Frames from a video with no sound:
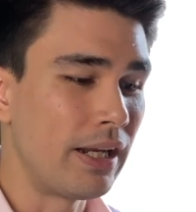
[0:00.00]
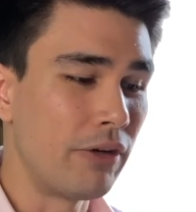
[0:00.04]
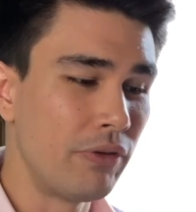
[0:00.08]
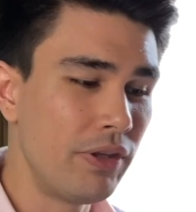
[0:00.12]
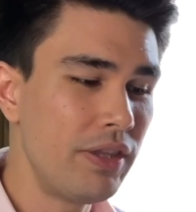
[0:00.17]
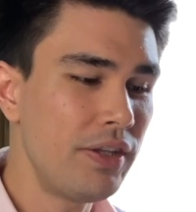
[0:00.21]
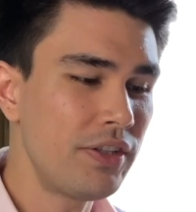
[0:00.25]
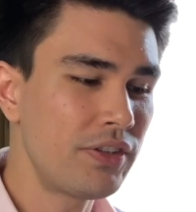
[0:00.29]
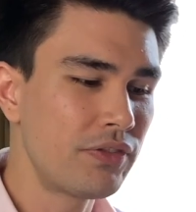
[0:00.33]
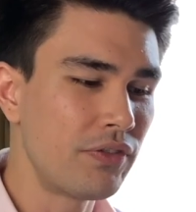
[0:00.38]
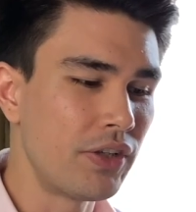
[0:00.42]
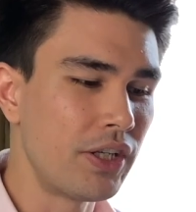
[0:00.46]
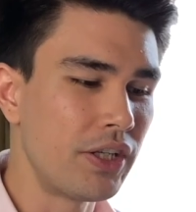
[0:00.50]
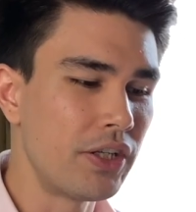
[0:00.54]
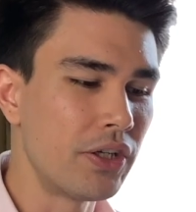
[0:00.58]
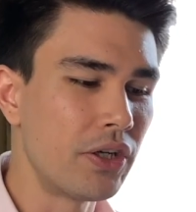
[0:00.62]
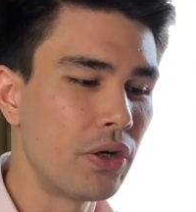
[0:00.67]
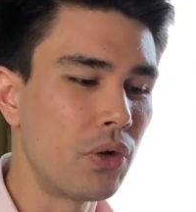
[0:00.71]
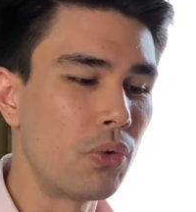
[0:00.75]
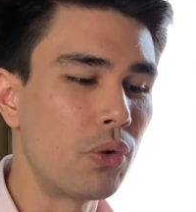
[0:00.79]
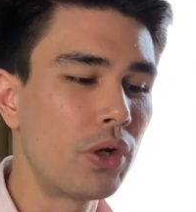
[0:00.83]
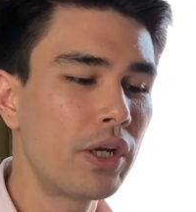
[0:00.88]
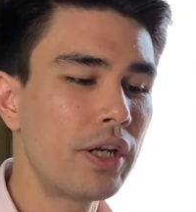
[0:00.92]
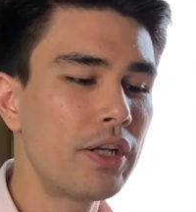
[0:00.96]
Now in this
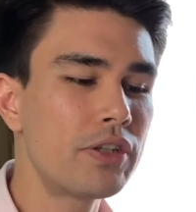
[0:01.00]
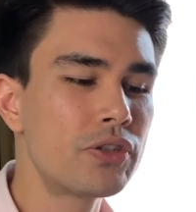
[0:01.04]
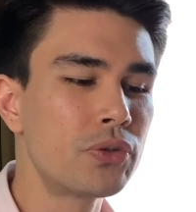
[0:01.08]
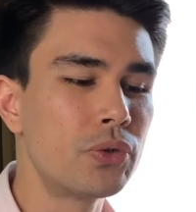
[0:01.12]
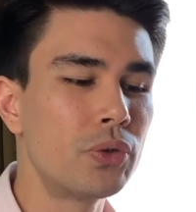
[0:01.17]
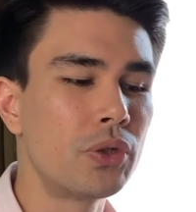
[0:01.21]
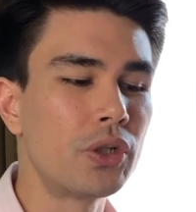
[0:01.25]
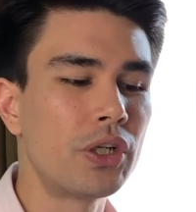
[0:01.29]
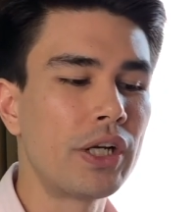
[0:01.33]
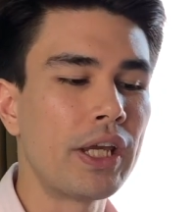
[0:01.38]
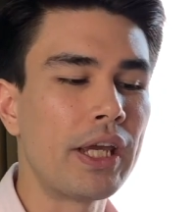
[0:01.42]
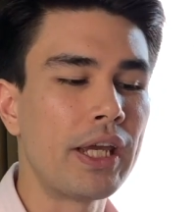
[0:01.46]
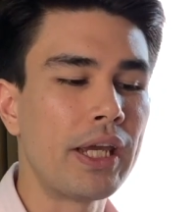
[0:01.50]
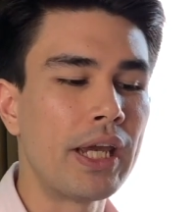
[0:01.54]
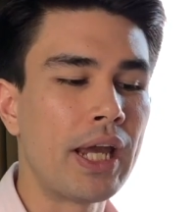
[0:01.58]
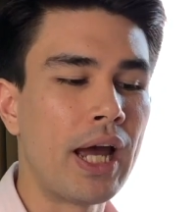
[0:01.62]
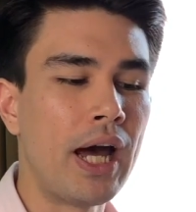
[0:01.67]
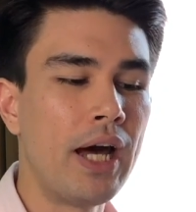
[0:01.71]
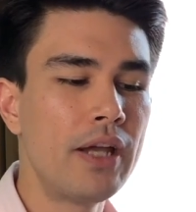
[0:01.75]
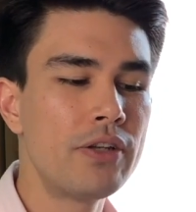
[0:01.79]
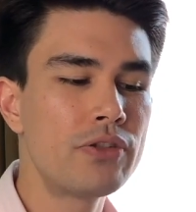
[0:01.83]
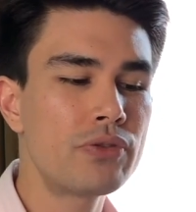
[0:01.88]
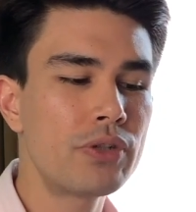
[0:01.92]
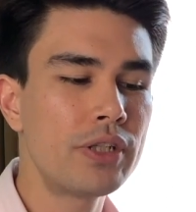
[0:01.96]
video, we're gonna tour a
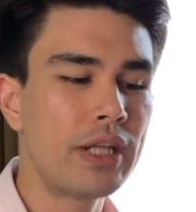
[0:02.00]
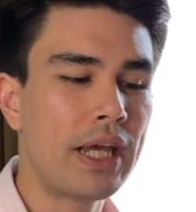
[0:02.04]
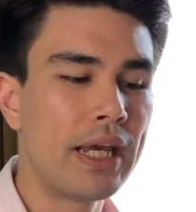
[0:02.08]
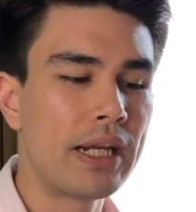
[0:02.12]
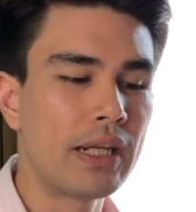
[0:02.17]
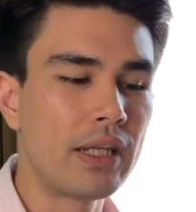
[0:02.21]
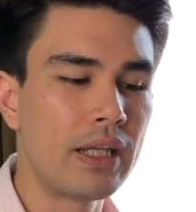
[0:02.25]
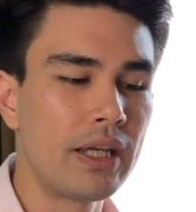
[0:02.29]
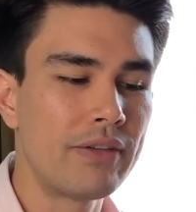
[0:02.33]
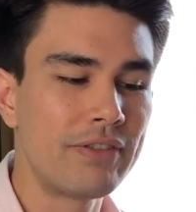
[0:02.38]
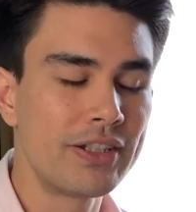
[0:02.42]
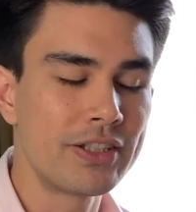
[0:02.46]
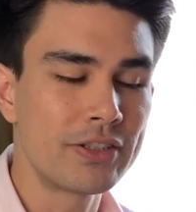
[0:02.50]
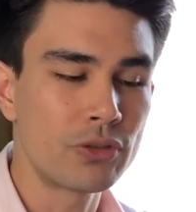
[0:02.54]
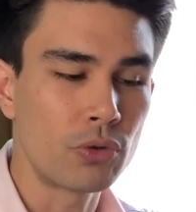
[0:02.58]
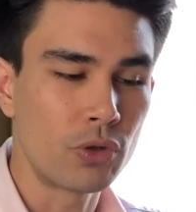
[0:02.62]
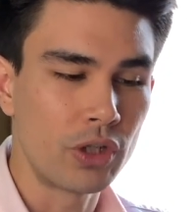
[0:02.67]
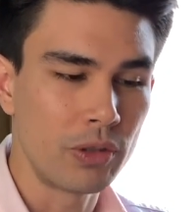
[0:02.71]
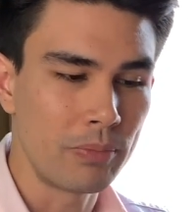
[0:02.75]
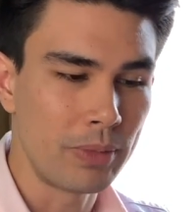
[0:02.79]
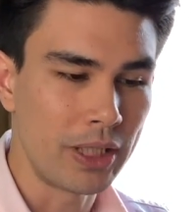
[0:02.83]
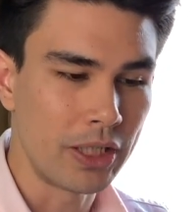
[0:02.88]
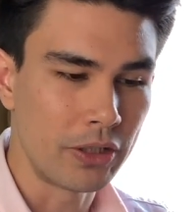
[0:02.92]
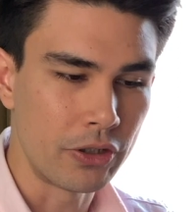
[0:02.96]
111
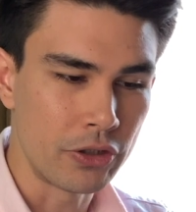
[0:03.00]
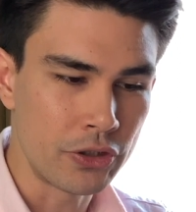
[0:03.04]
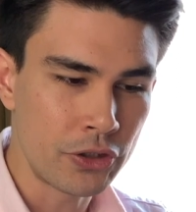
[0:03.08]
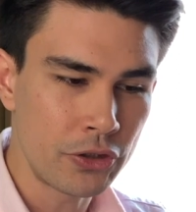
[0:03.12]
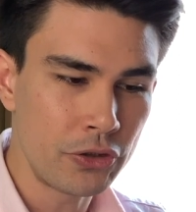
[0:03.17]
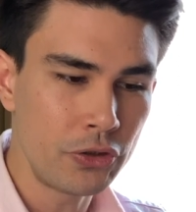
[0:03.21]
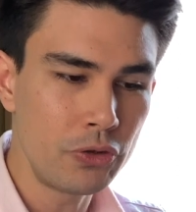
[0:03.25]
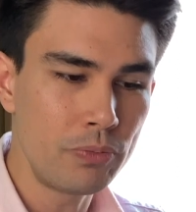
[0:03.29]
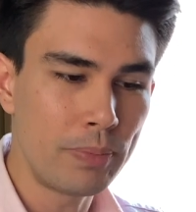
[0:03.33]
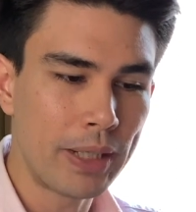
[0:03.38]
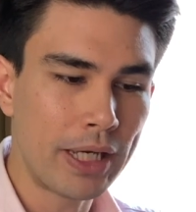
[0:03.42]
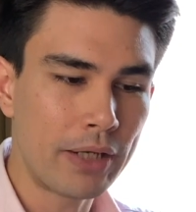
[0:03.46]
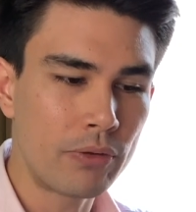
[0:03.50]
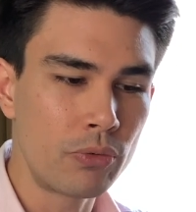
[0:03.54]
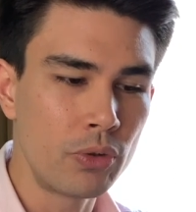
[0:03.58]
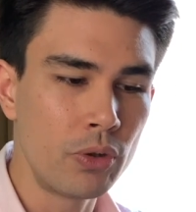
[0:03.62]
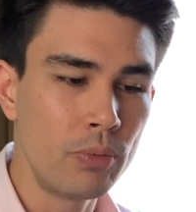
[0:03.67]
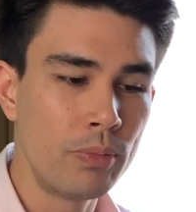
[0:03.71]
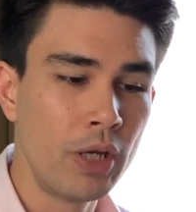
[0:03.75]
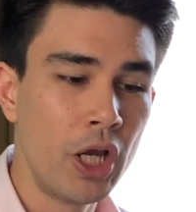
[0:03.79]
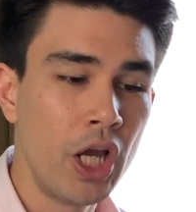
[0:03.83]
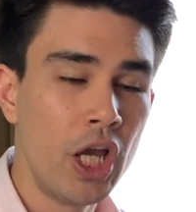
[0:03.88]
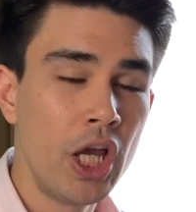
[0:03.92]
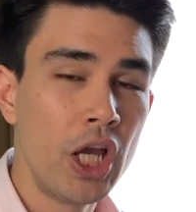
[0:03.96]
square meter
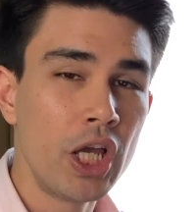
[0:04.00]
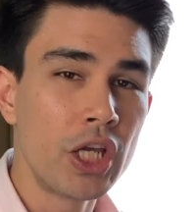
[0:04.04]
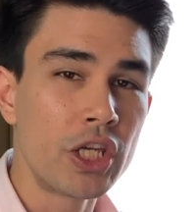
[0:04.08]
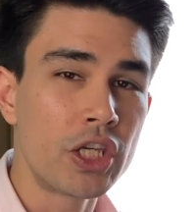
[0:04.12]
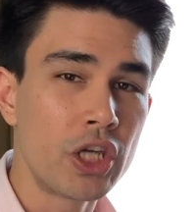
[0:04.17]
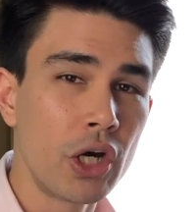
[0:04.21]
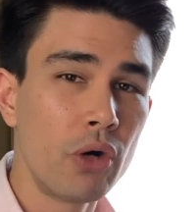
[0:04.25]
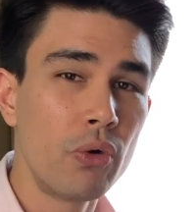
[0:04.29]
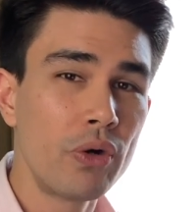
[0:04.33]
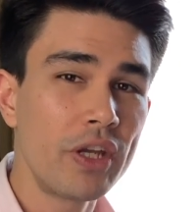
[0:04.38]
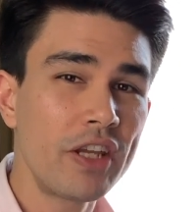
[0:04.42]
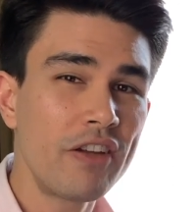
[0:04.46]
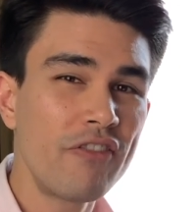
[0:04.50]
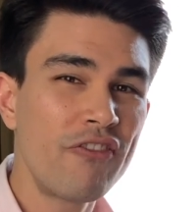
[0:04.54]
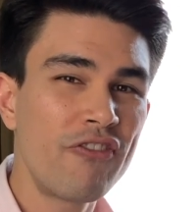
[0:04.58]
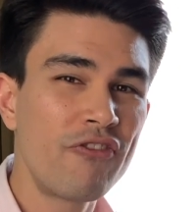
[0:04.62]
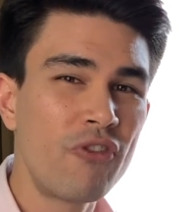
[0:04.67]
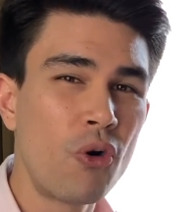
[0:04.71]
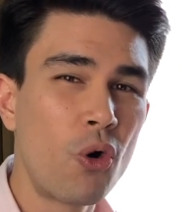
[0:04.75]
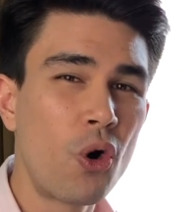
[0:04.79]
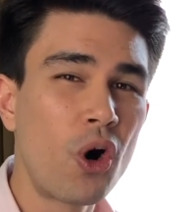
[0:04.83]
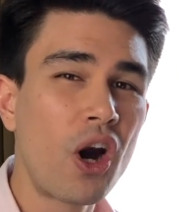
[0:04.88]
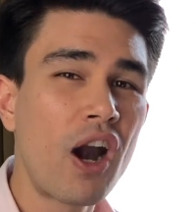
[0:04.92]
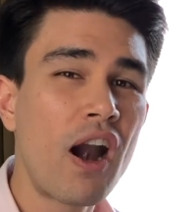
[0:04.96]
2-bedroom going
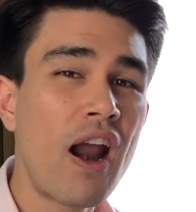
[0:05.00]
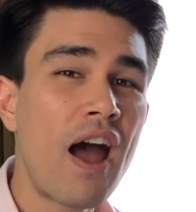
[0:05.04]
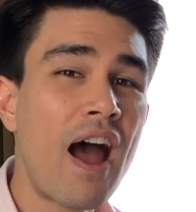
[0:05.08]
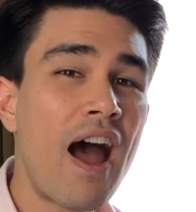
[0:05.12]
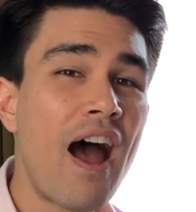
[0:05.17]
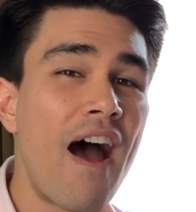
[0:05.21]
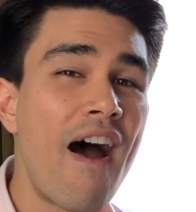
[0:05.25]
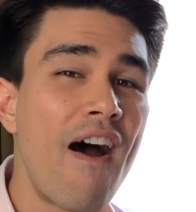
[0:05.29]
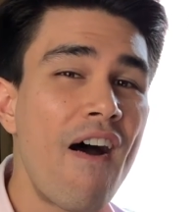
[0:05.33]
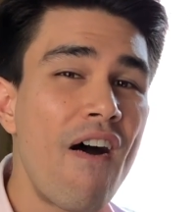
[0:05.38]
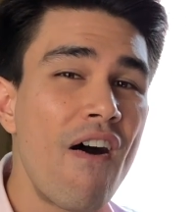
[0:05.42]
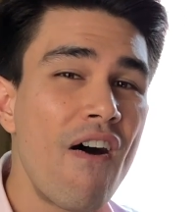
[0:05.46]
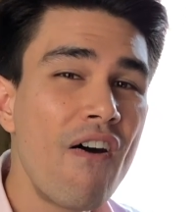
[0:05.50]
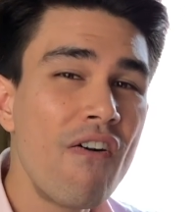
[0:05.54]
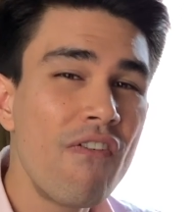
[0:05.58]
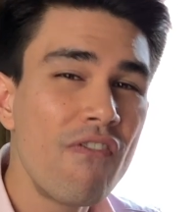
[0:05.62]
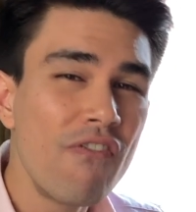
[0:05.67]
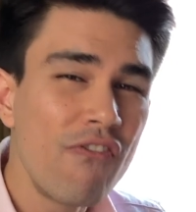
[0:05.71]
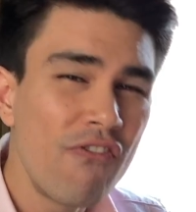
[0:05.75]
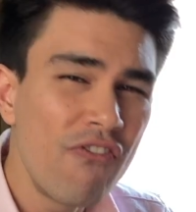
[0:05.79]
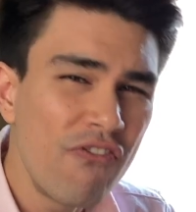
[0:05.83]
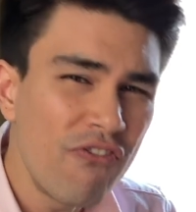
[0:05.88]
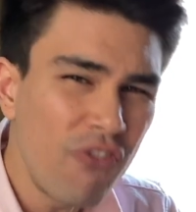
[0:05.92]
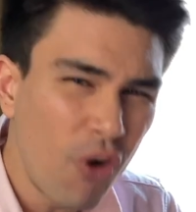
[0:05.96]
for
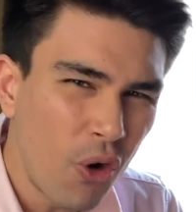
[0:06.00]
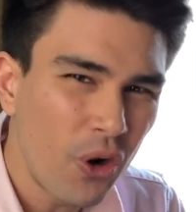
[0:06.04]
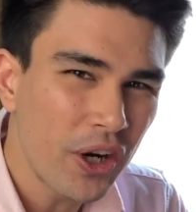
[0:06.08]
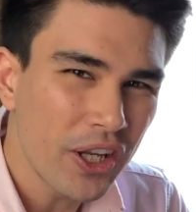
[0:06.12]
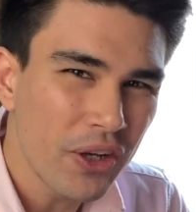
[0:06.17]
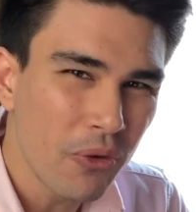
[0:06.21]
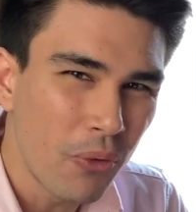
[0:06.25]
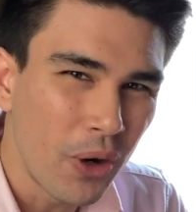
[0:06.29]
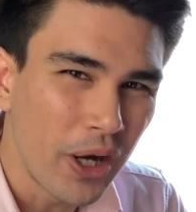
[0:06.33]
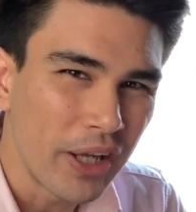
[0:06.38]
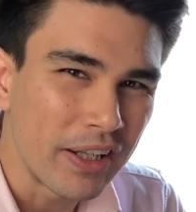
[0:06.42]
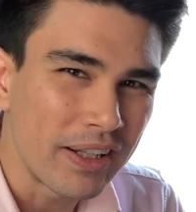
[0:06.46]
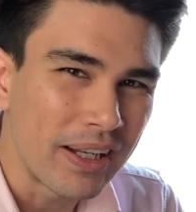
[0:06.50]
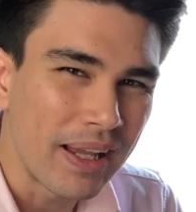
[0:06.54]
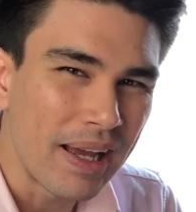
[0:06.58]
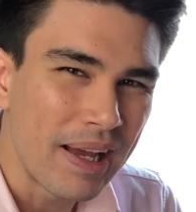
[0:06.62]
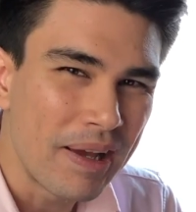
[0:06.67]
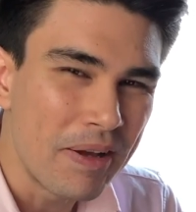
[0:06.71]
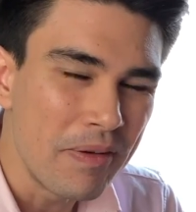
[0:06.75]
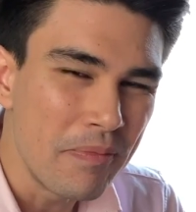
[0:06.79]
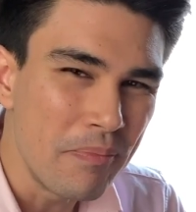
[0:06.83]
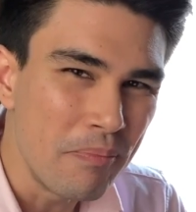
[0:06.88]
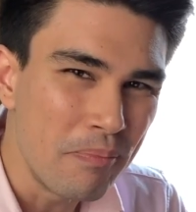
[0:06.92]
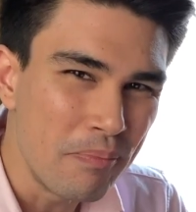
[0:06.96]
41
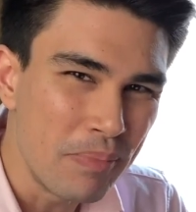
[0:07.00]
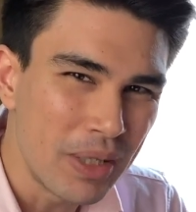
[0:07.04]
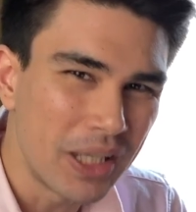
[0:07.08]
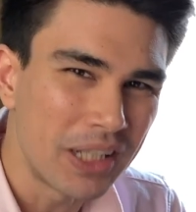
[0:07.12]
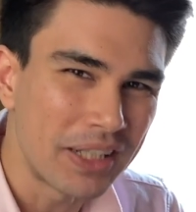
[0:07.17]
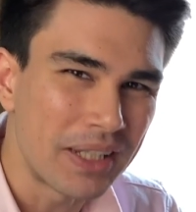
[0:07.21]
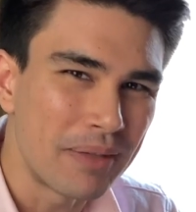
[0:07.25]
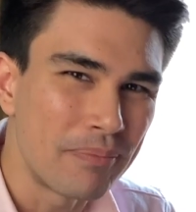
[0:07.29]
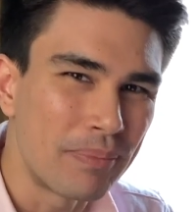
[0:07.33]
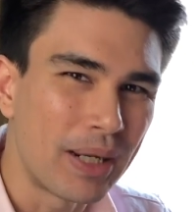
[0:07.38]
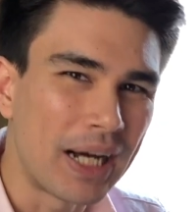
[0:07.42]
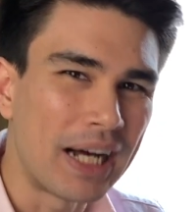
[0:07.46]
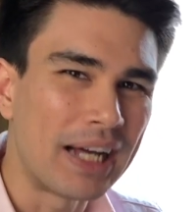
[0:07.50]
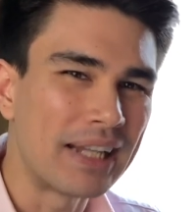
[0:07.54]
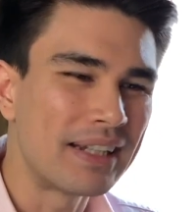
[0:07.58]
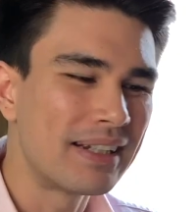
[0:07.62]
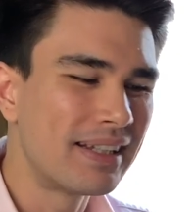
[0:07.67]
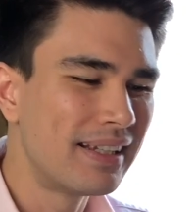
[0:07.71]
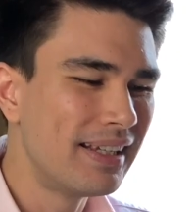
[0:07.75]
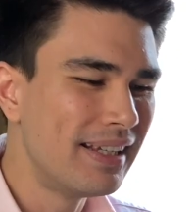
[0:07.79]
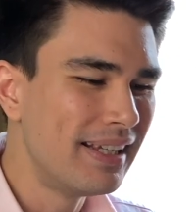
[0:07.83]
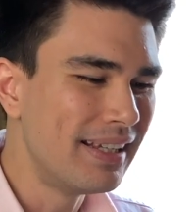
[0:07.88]
million baht.